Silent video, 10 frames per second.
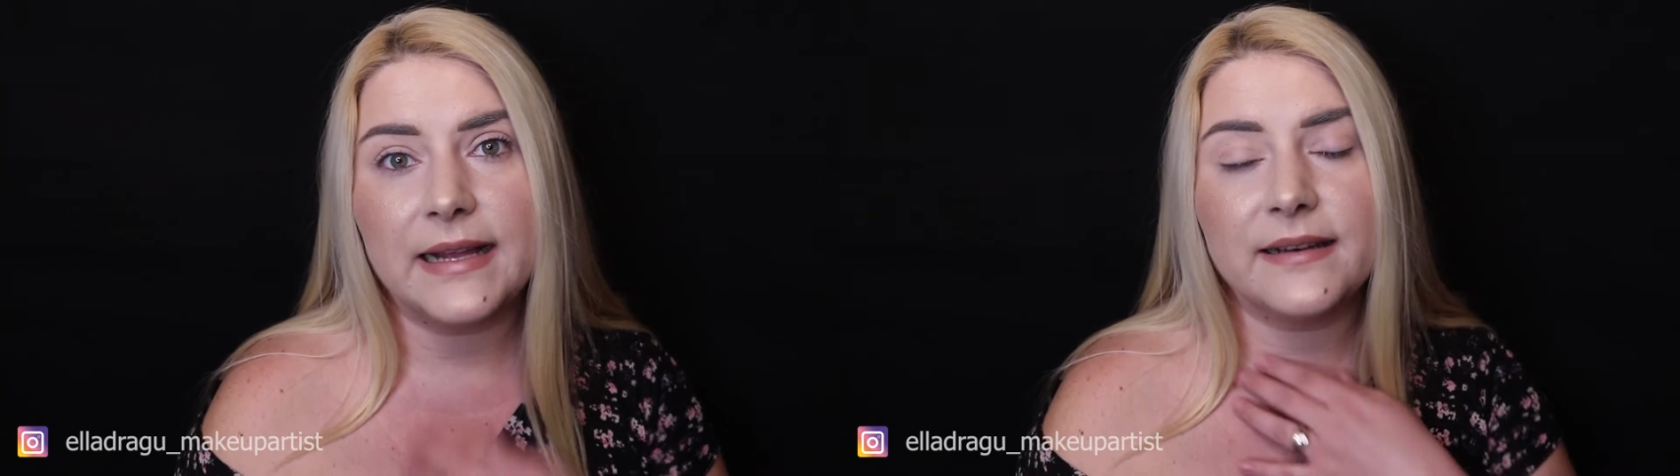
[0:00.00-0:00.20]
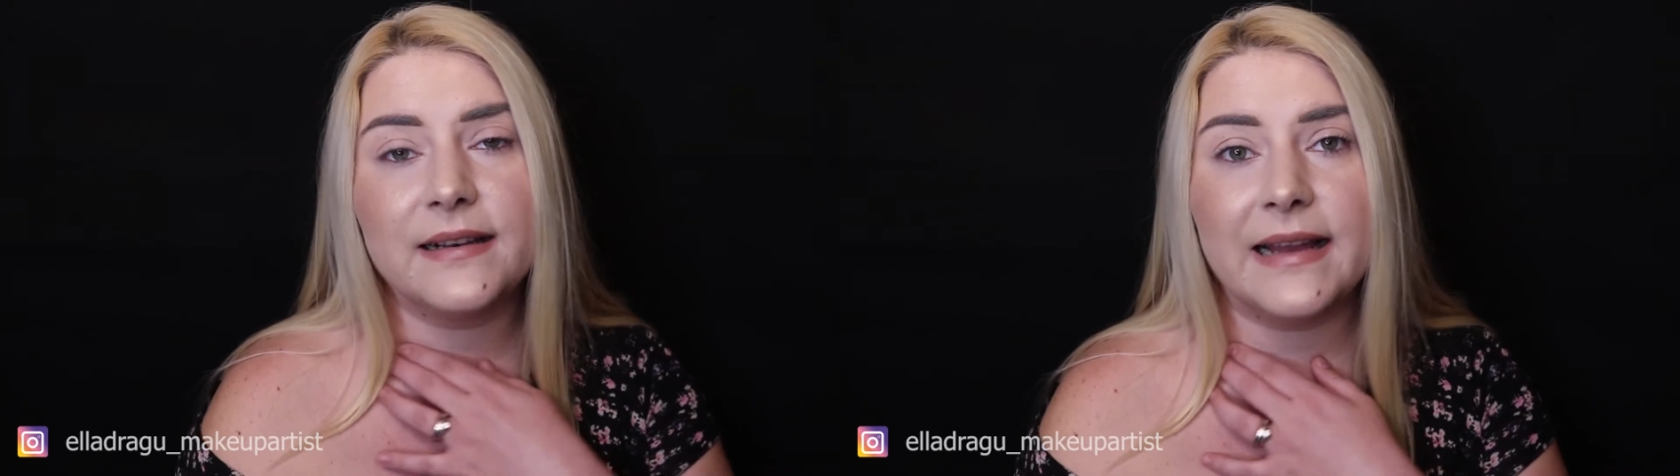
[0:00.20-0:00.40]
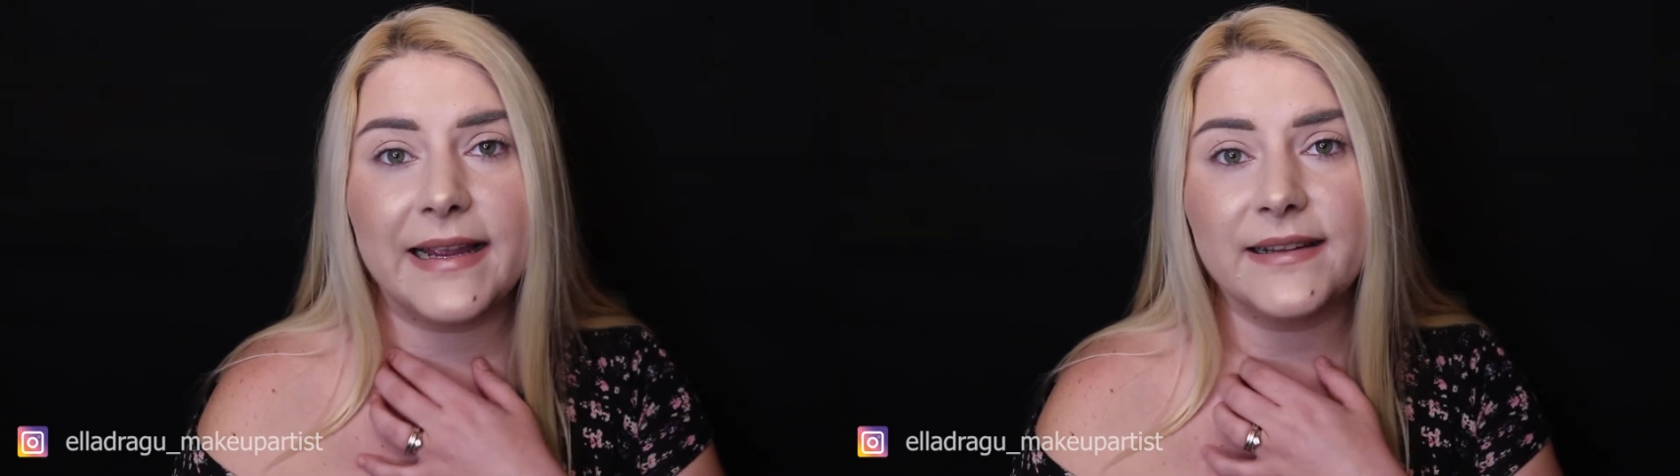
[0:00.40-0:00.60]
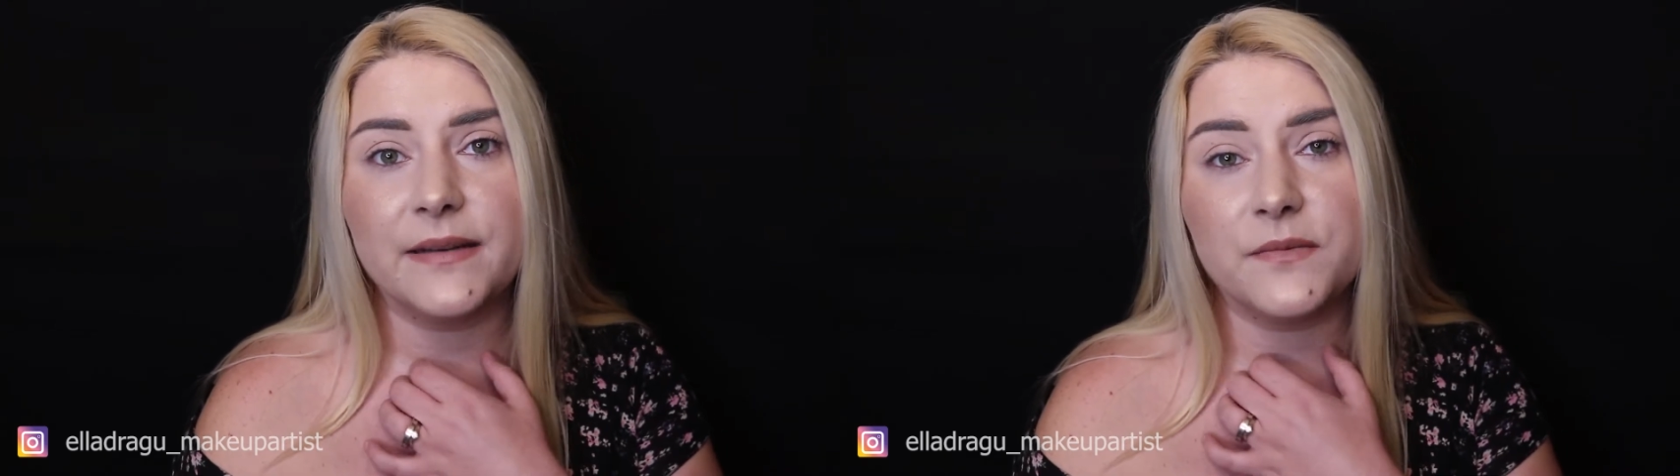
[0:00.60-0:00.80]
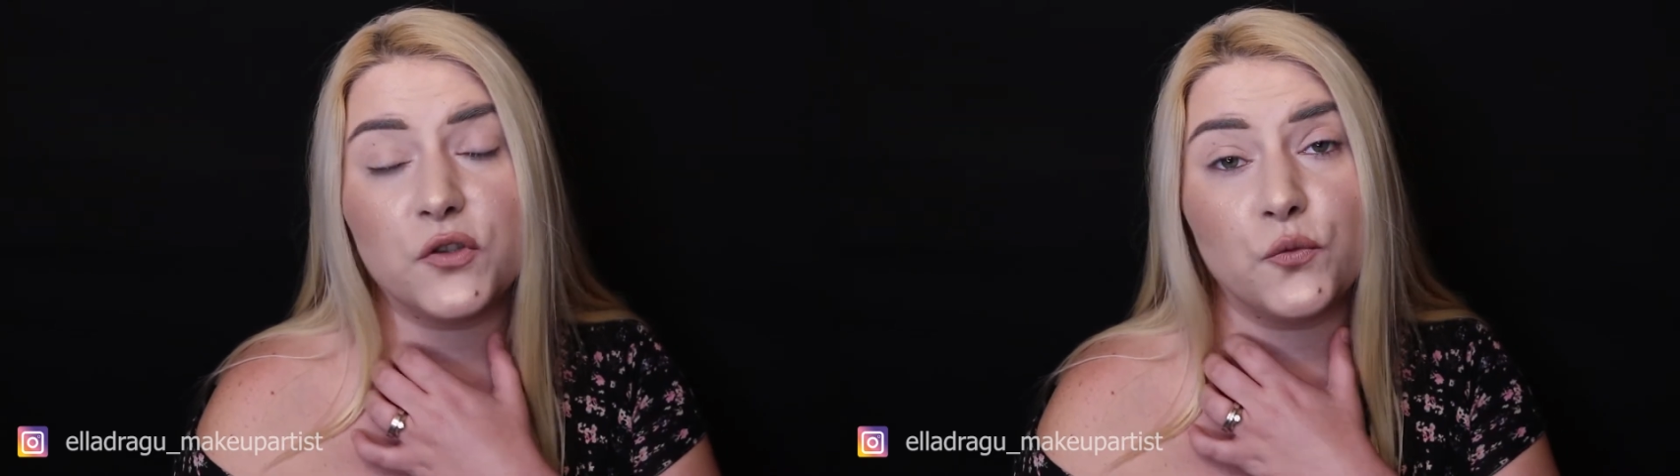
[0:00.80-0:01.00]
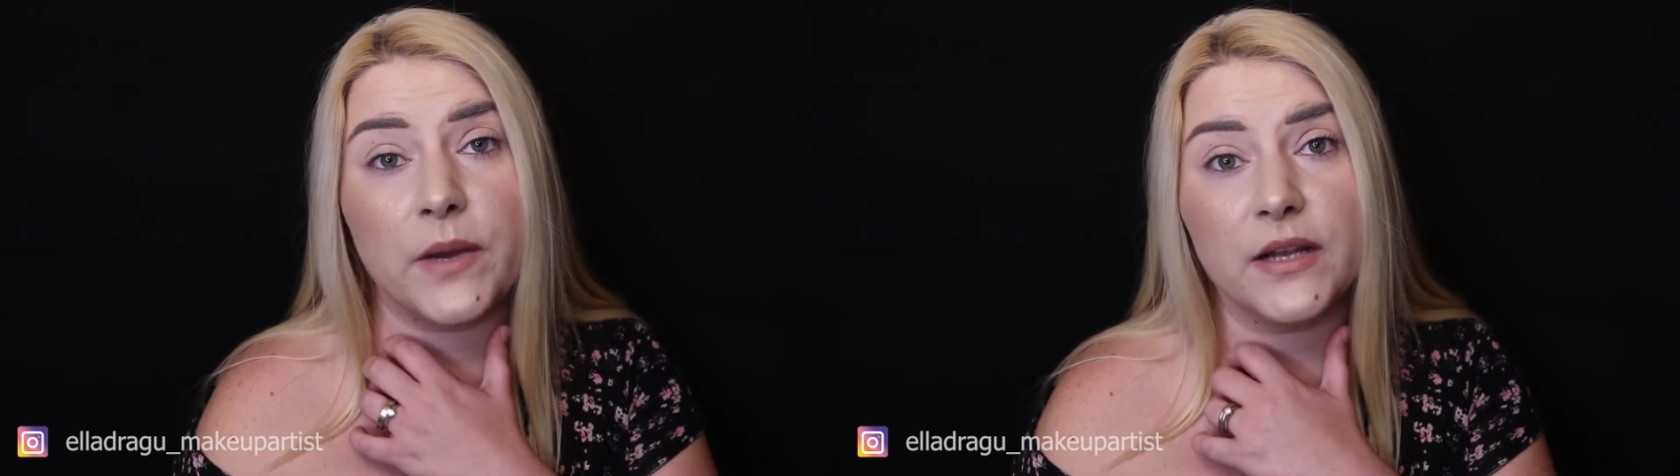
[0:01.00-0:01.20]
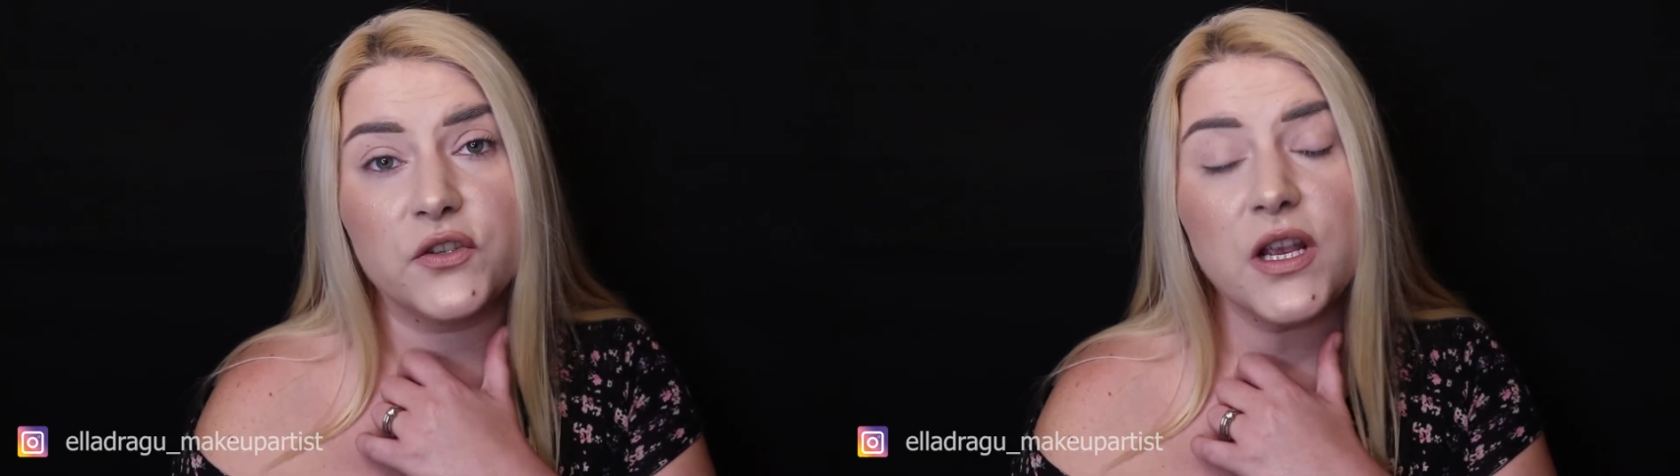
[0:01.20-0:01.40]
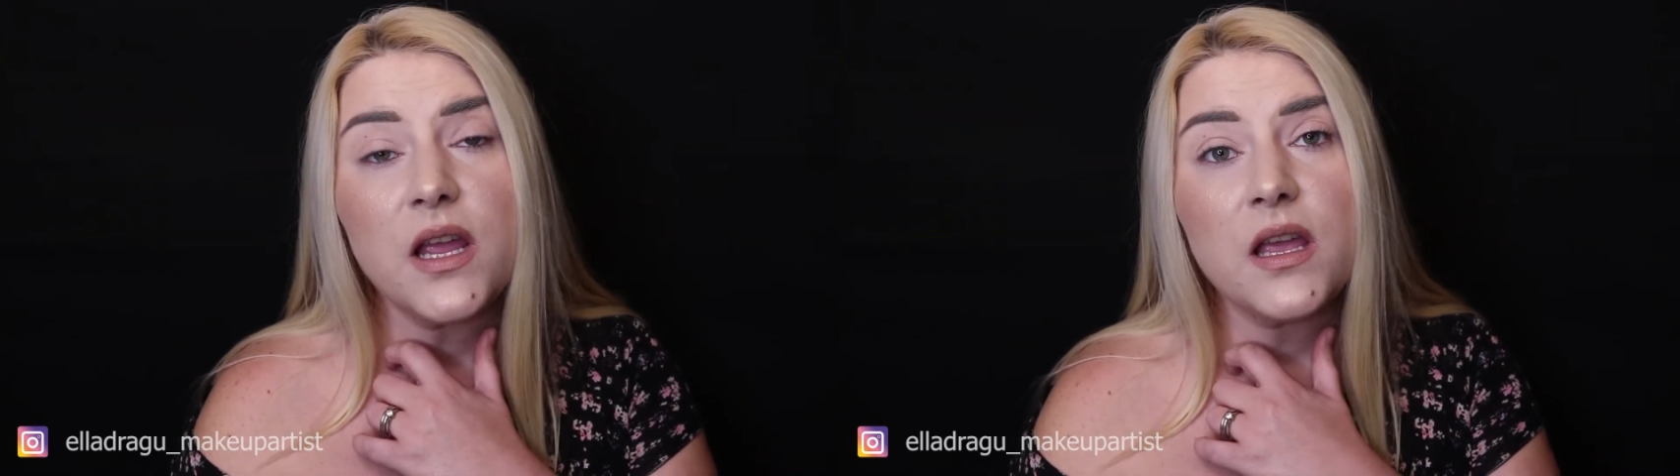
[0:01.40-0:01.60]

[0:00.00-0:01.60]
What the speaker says: I didn't like them so much.